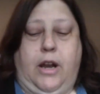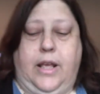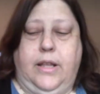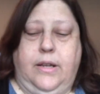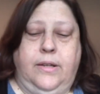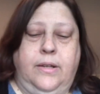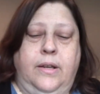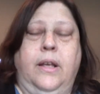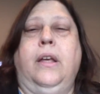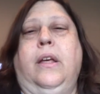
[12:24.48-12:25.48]
on it,
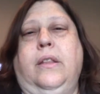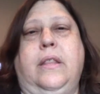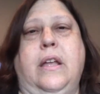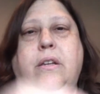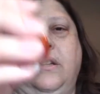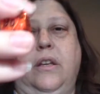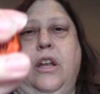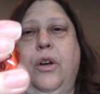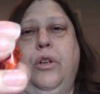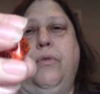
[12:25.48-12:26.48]
then
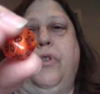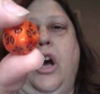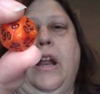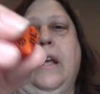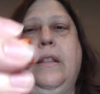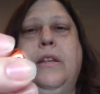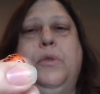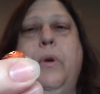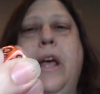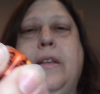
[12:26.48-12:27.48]
you've got it.
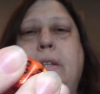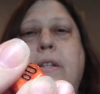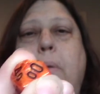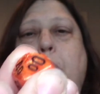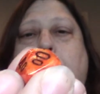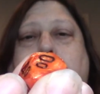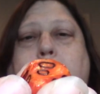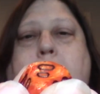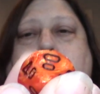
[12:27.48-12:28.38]
This one has a double